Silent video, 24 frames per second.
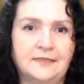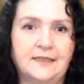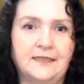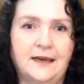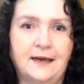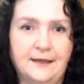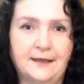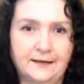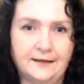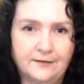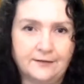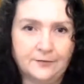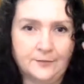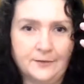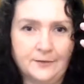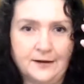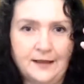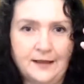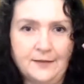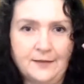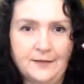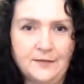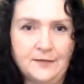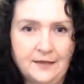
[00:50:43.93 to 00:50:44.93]
That is what
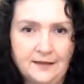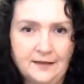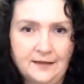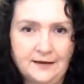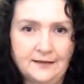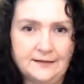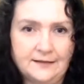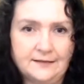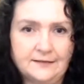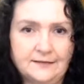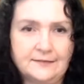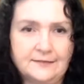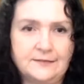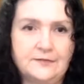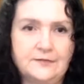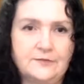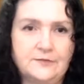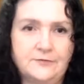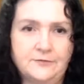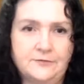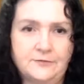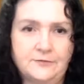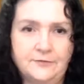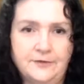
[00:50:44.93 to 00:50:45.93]
I'm getting. It's
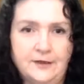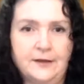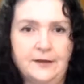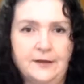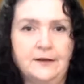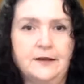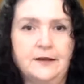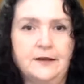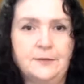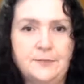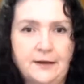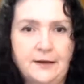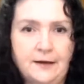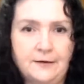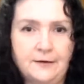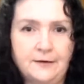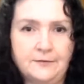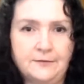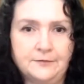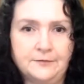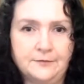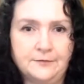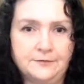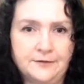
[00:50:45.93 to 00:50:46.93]
very
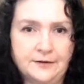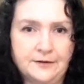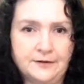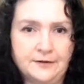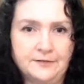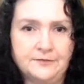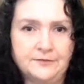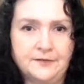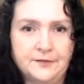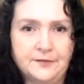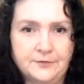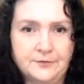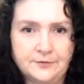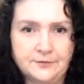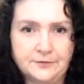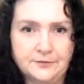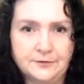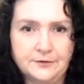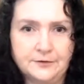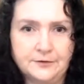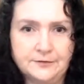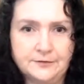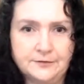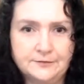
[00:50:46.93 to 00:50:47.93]
powerful, very
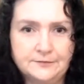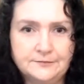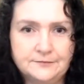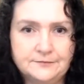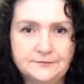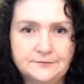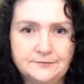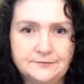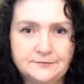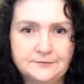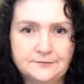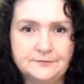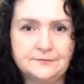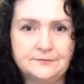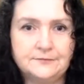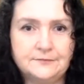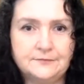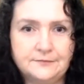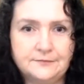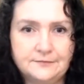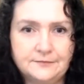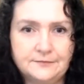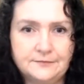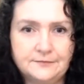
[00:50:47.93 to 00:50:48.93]
visceral.
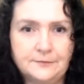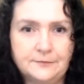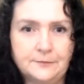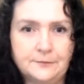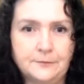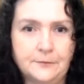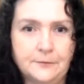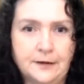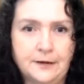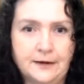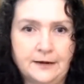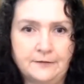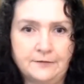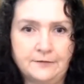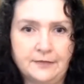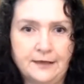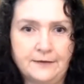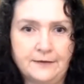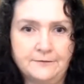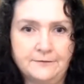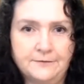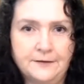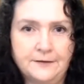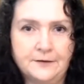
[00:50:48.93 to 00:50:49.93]
Whatever
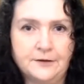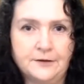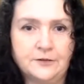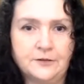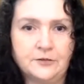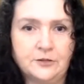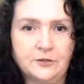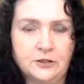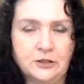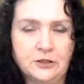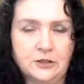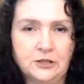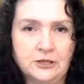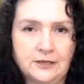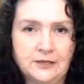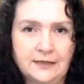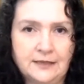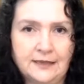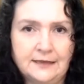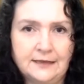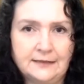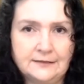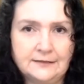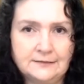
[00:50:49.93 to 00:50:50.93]
that fear is, look
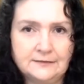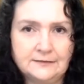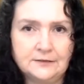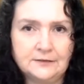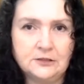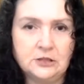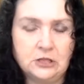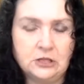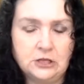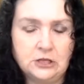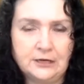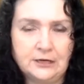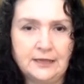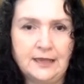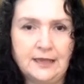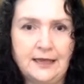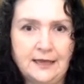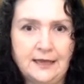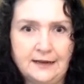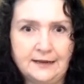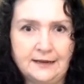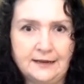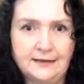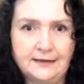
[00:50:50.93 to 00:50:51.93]
at
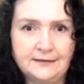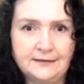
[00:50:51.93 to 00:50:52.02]
it.